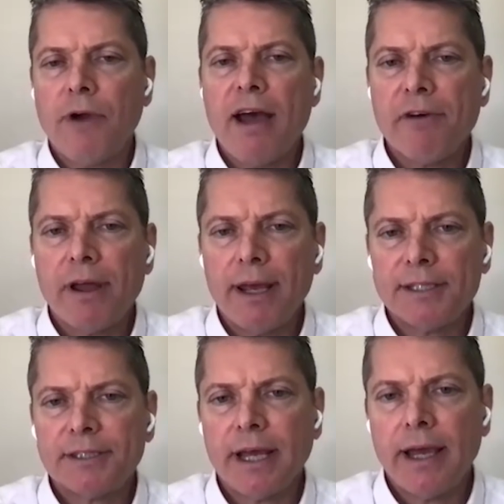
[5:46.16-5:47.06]
graphite
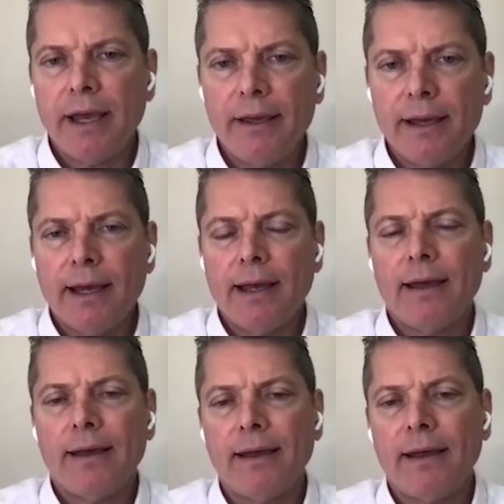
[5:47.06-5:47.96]
as a
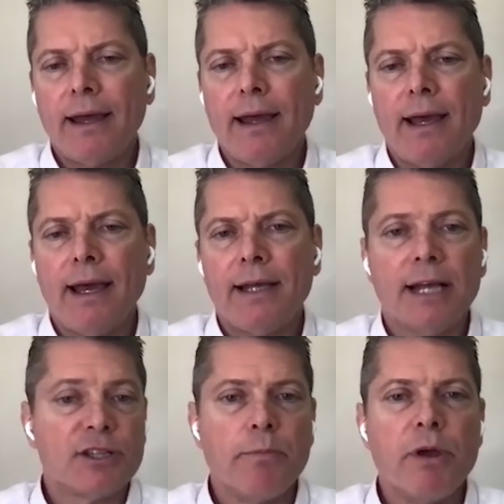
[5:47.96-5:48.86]

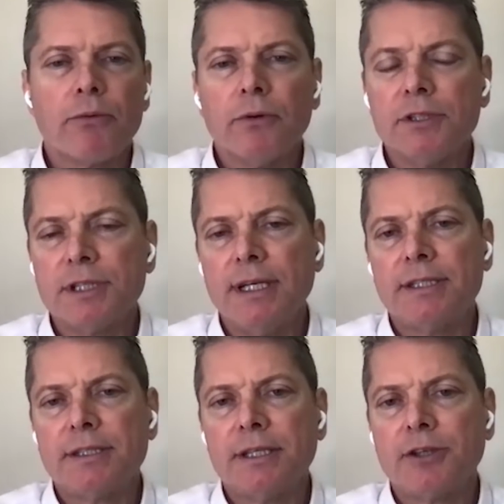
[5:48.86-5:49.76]
mineral
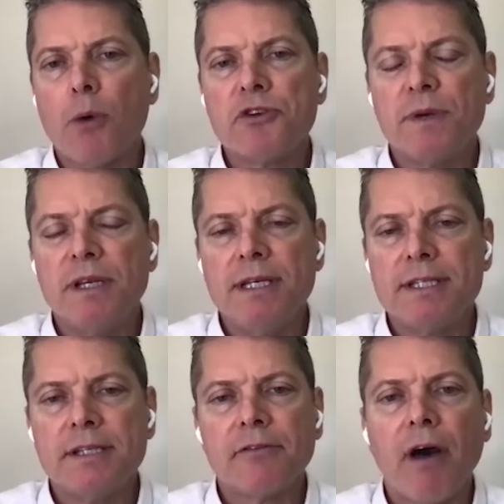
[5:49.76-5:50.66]
is always been
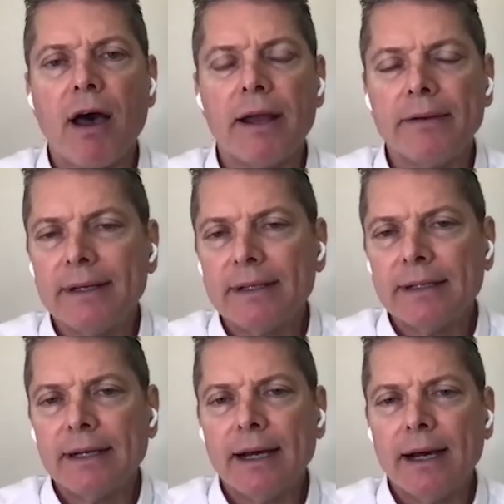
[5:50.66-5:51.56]
easy to find.
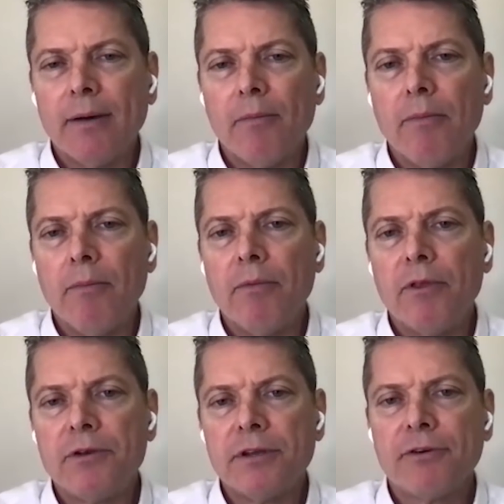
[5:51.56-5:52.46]

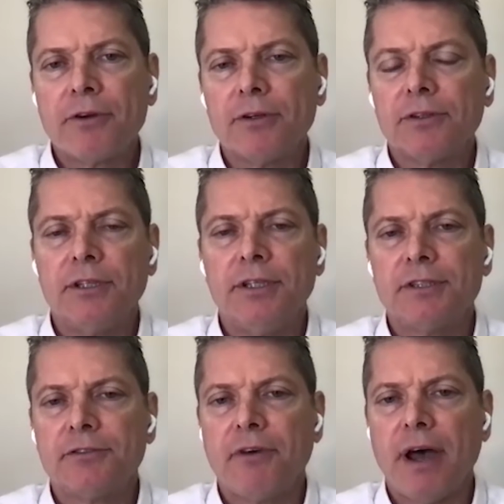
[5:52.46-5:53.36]
The difficulty
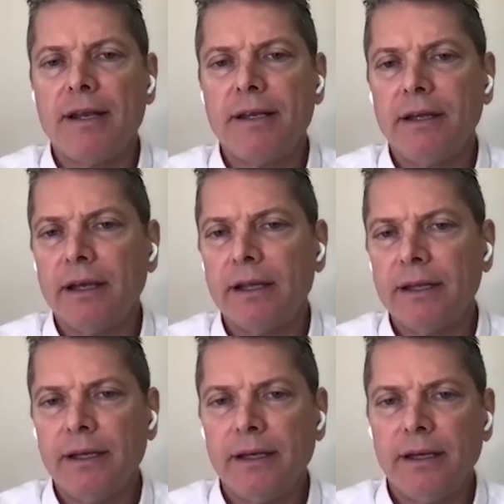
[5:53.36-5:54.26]
is finding it
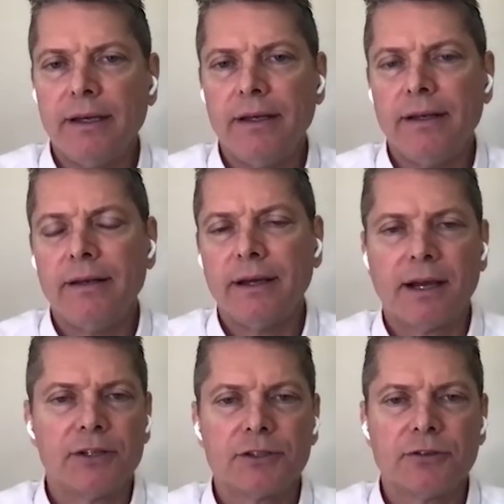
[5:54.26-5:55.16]
in a
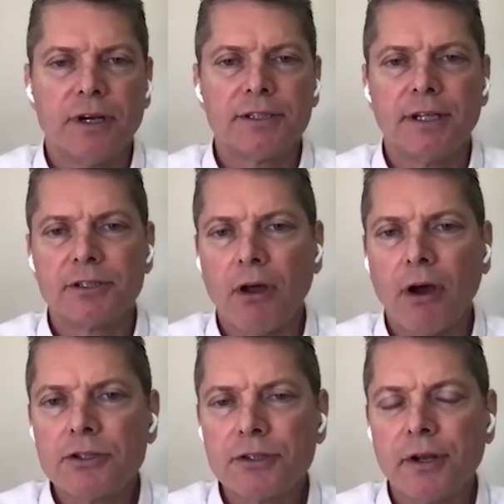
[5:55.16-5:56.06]
concentration that's
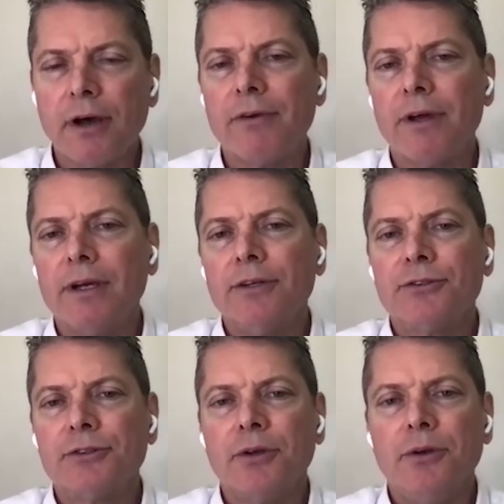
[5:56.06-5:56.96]
large enough
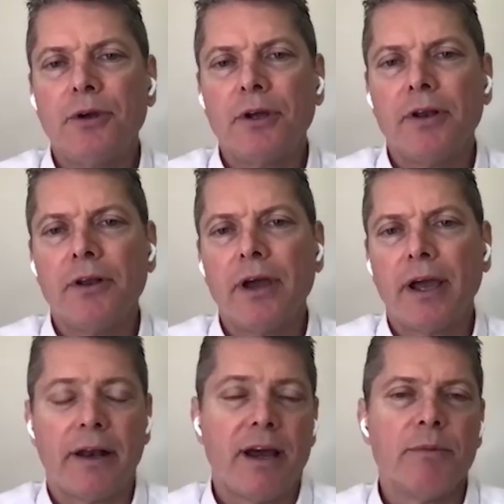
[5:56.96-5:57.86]
so you can
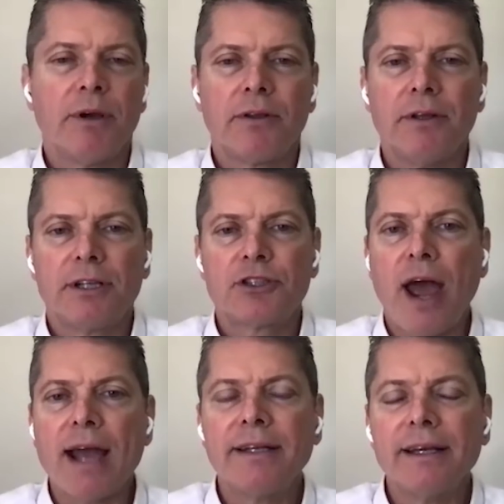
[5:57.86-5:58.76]
economically
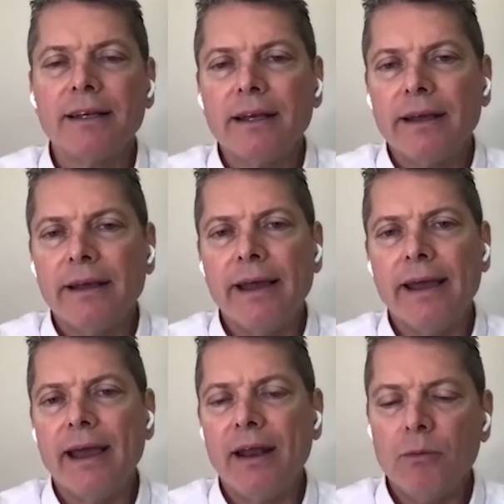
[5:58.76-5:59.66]
extract it.
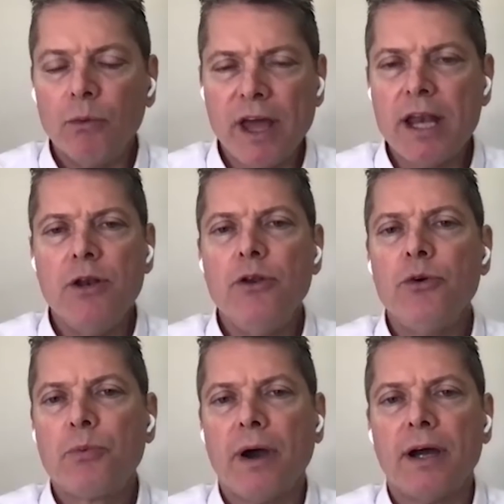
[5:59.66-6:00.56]
And with any
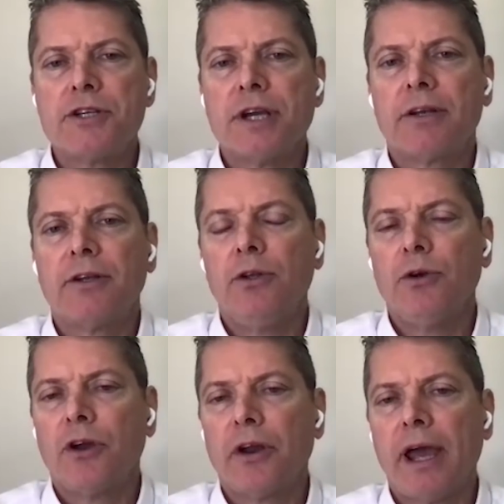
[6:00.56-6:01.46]
new project,
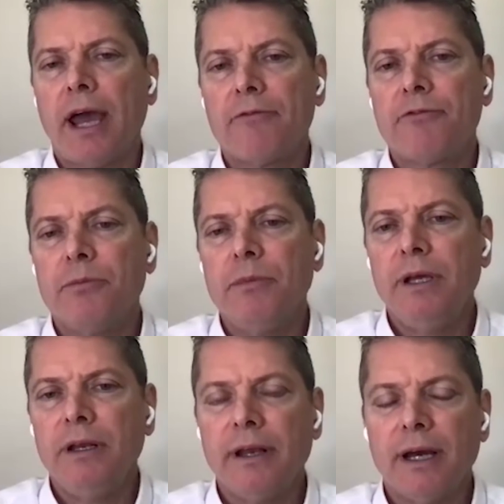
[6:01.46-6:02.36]
you're going to have to
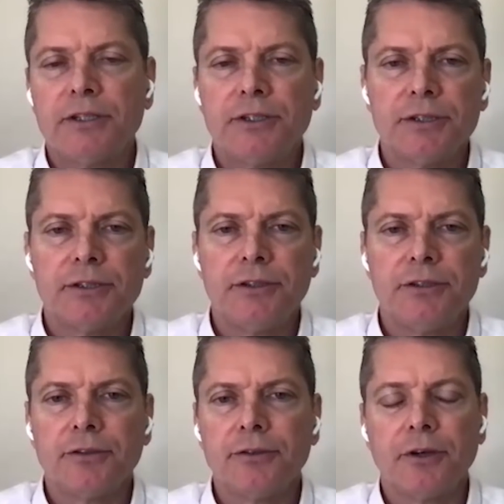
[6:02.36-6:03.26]
meet not just
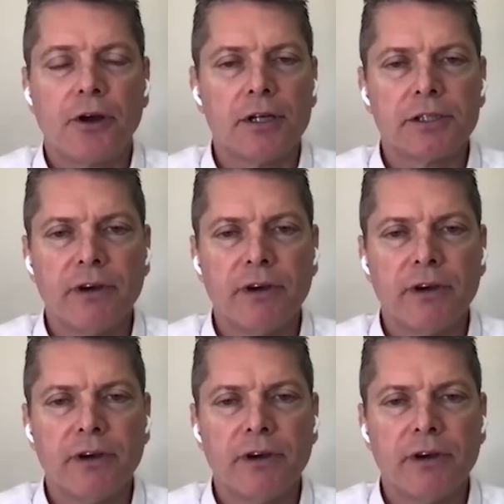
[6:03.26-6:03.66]
your cost